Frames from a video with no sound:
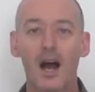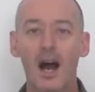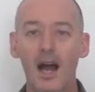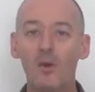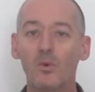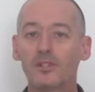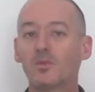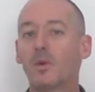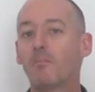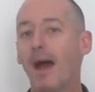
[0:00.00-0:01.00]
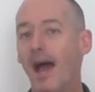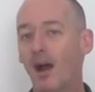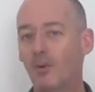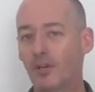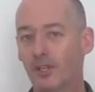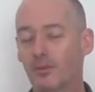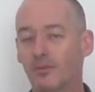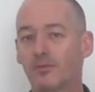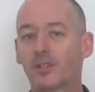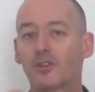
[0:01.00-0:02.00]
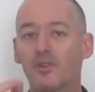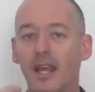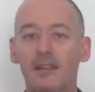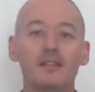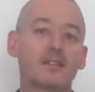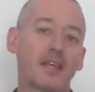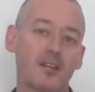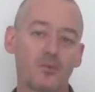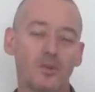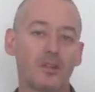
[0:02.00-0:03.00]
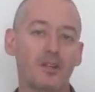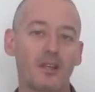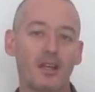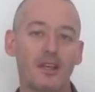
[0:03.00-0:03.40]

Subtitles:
I want to empower you to create the schedule